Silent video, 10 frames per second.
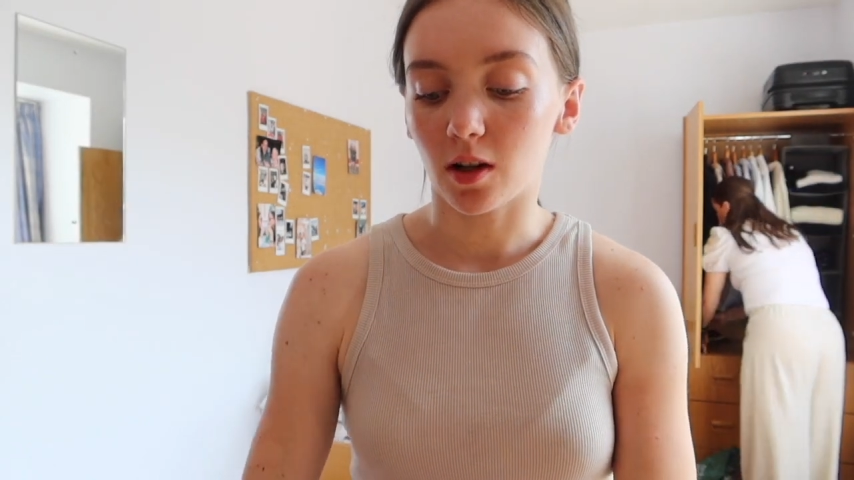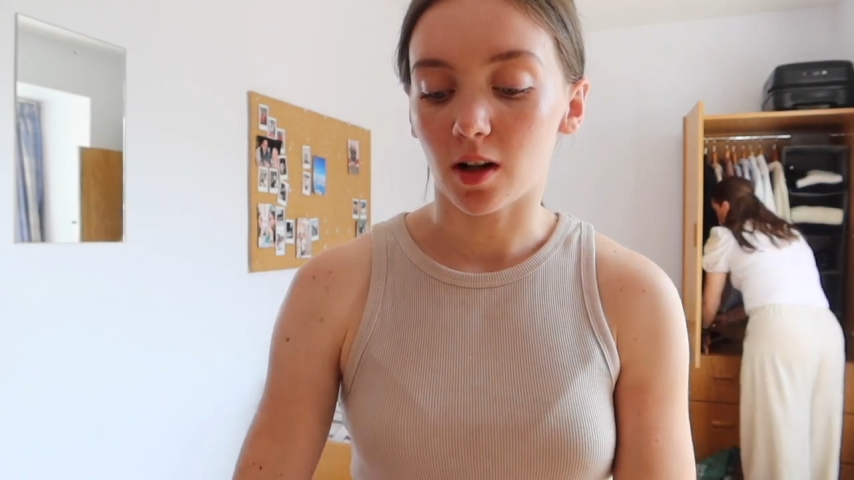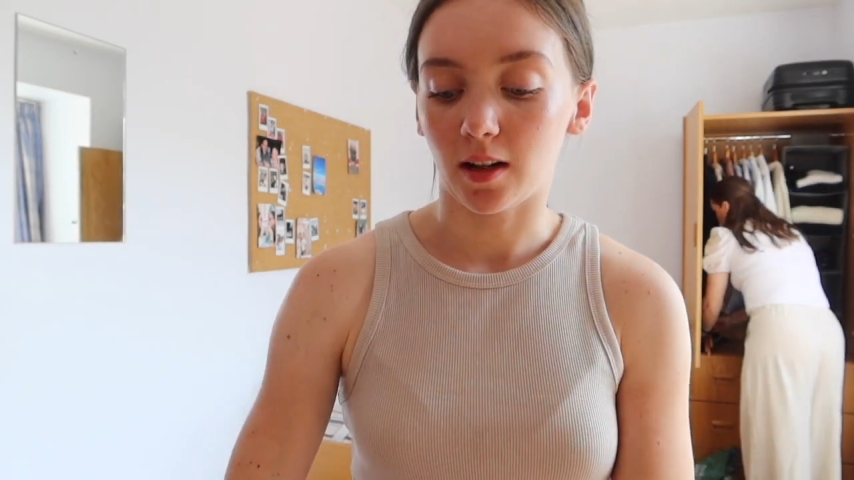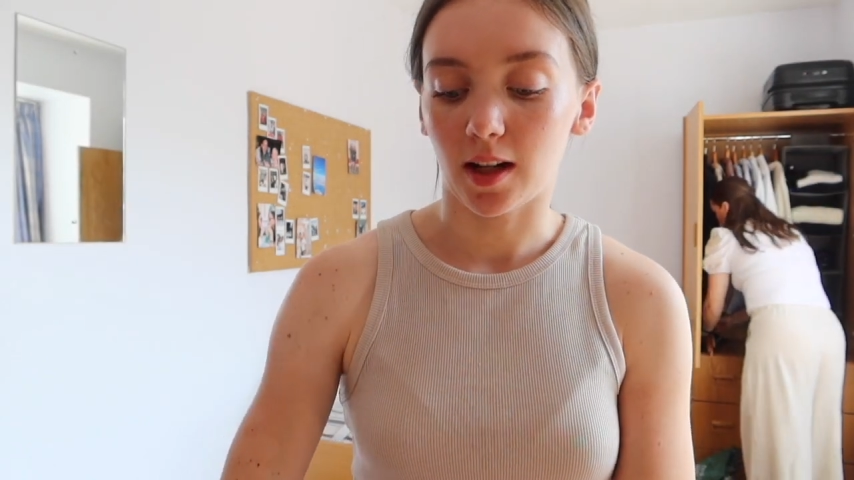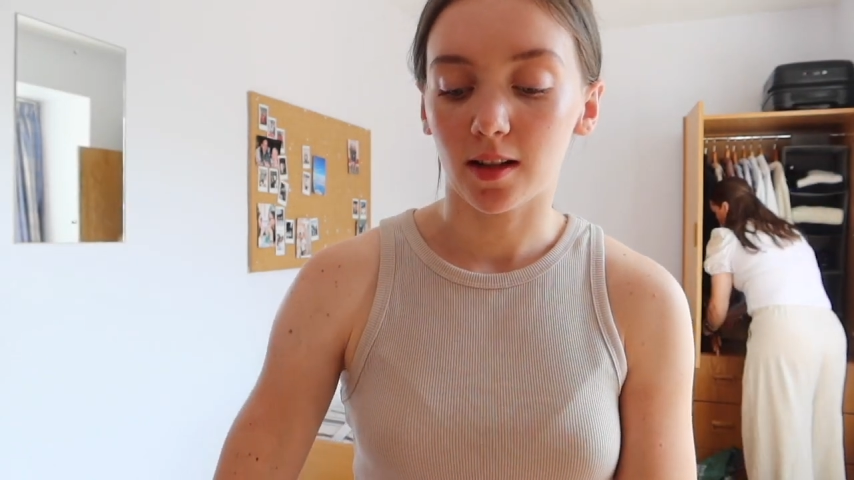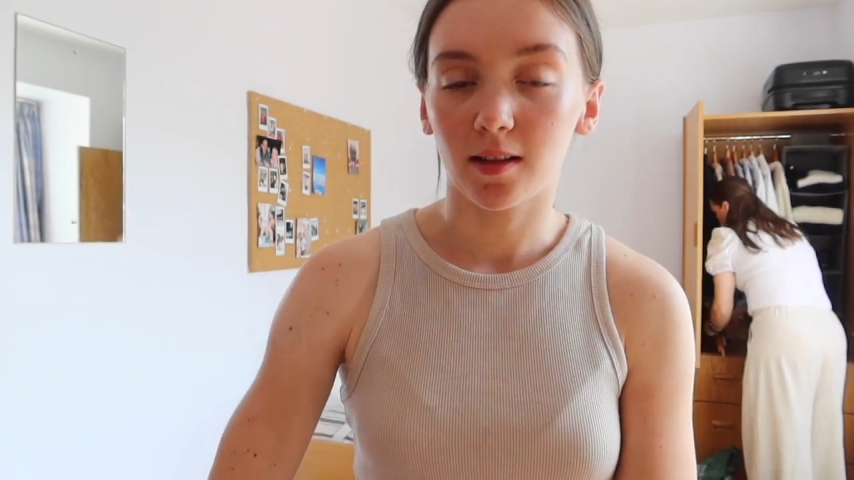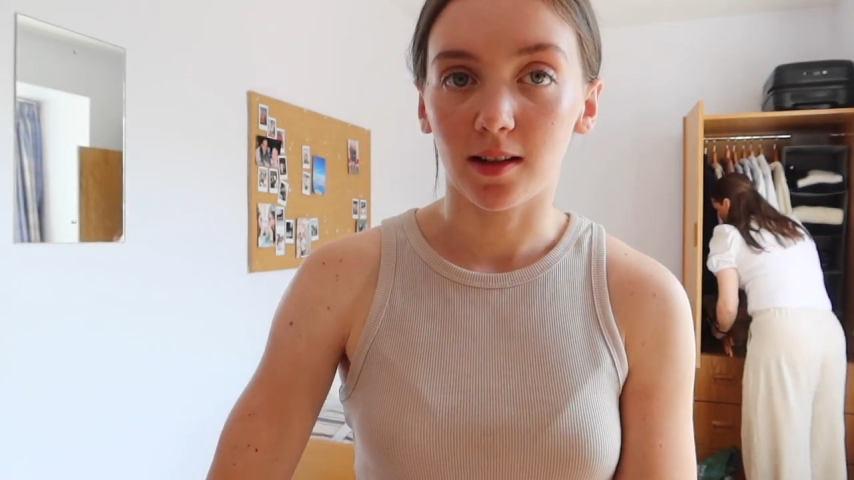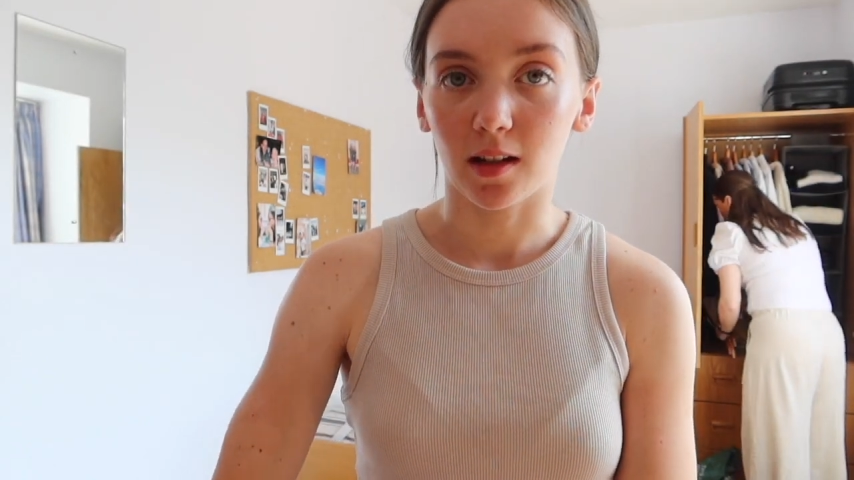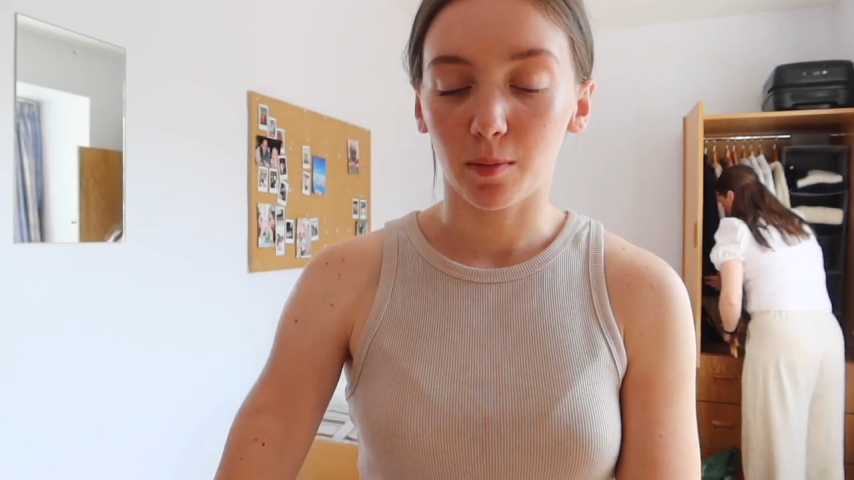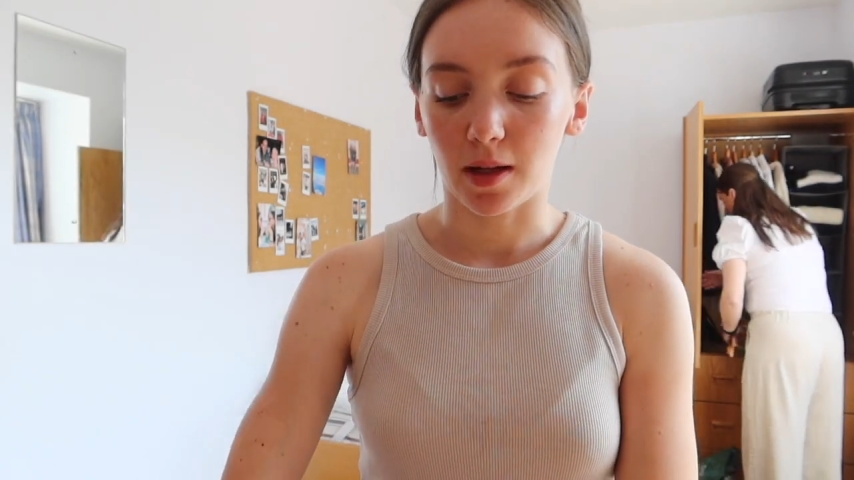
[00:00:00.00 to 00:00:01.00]
You can't like
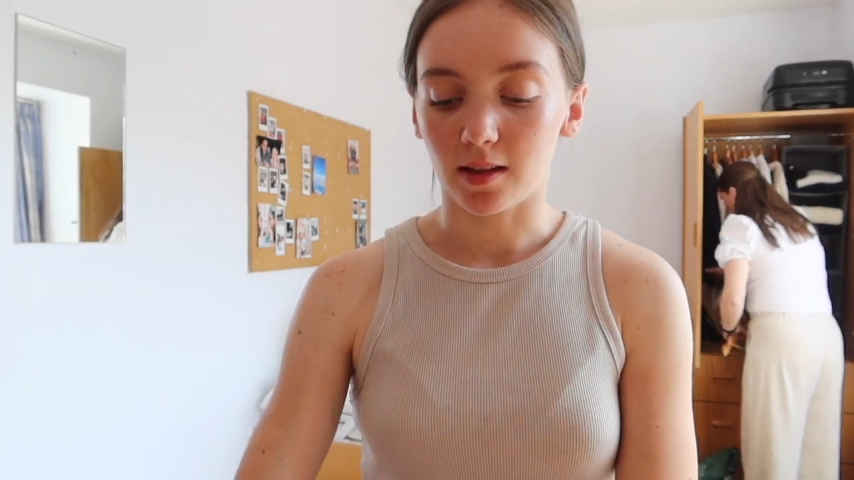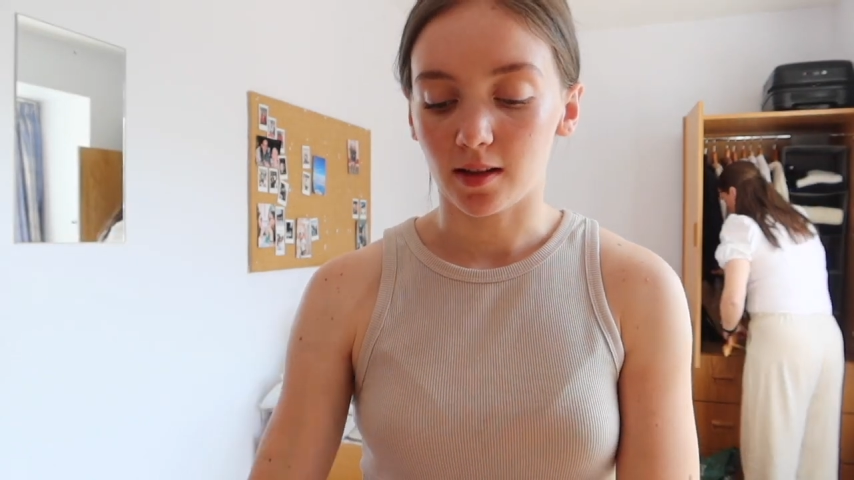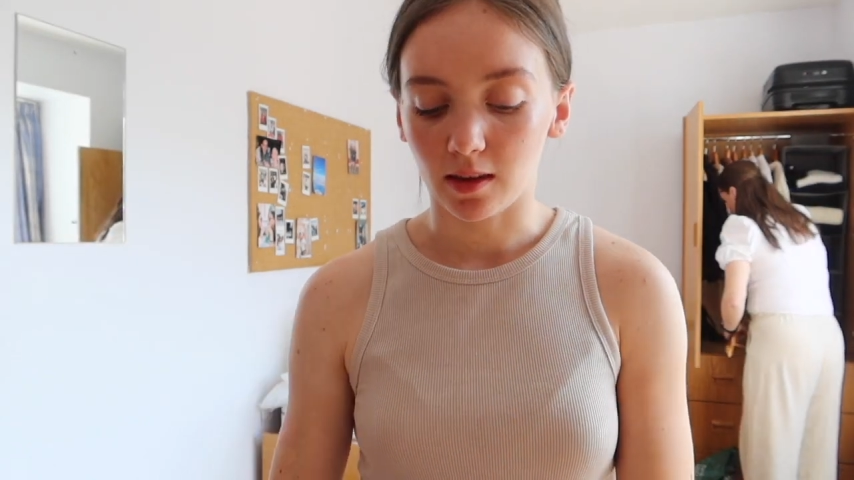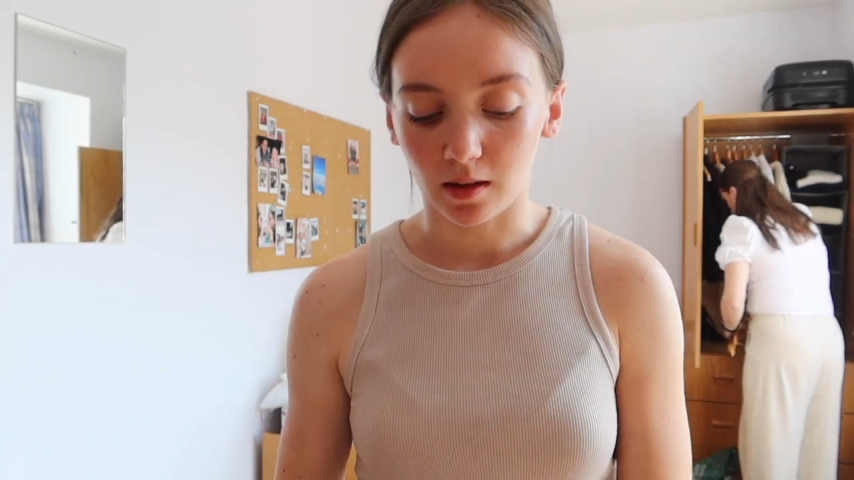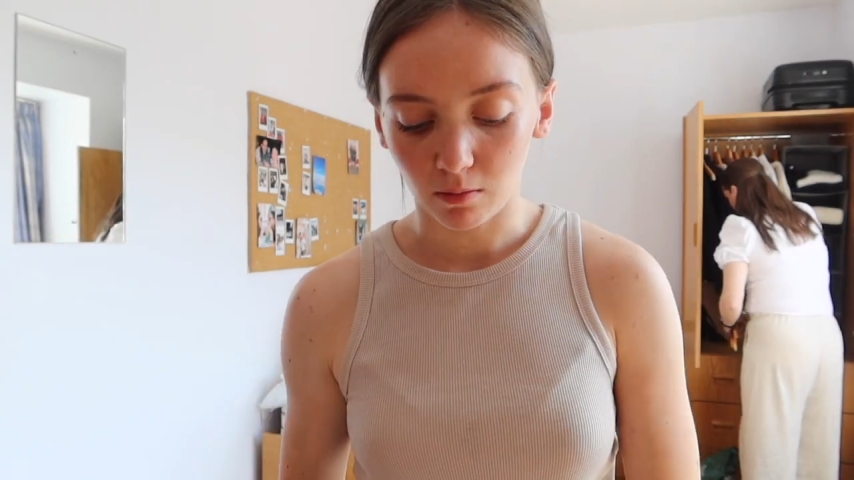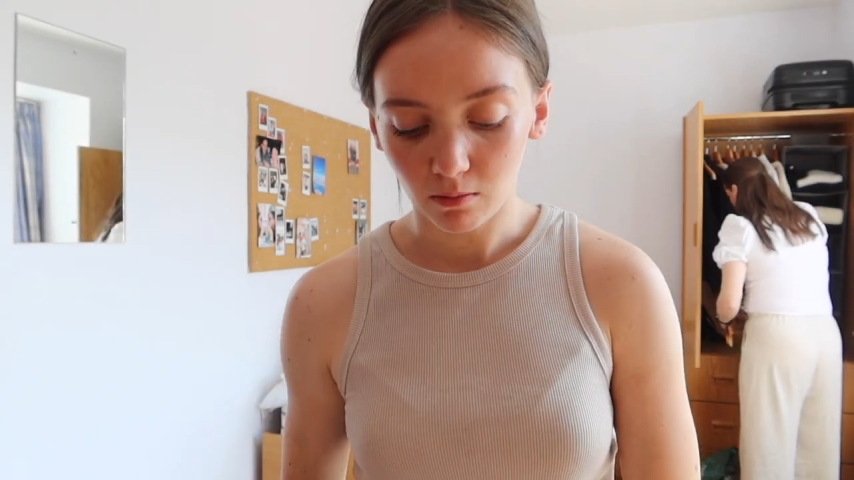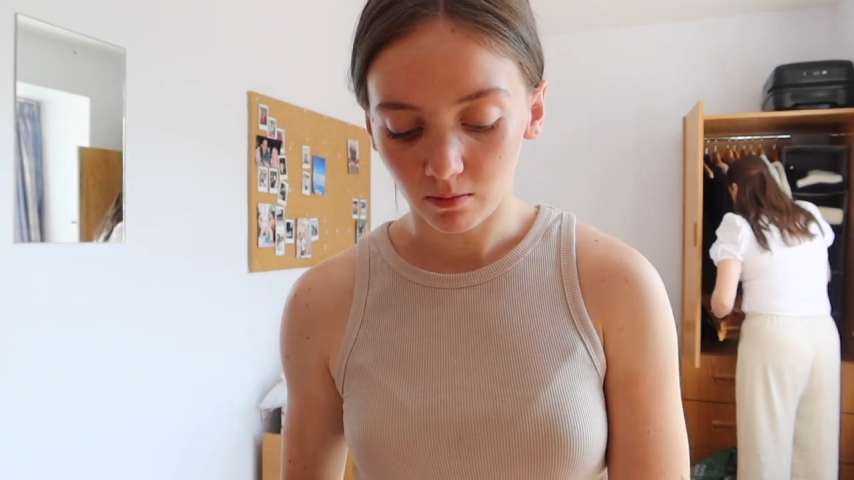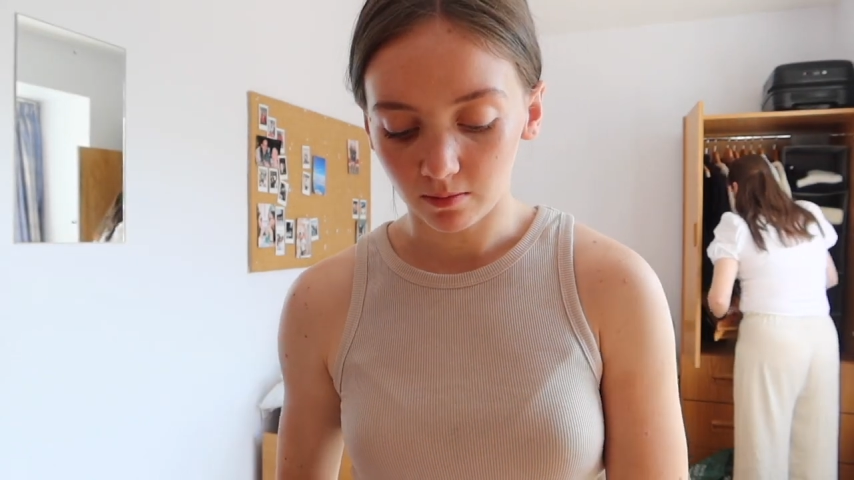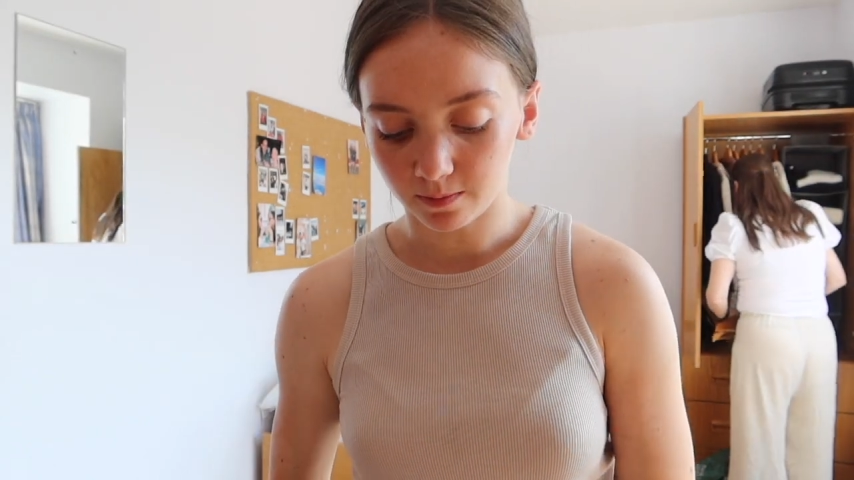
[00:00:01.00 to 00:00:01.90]
stick pins in them.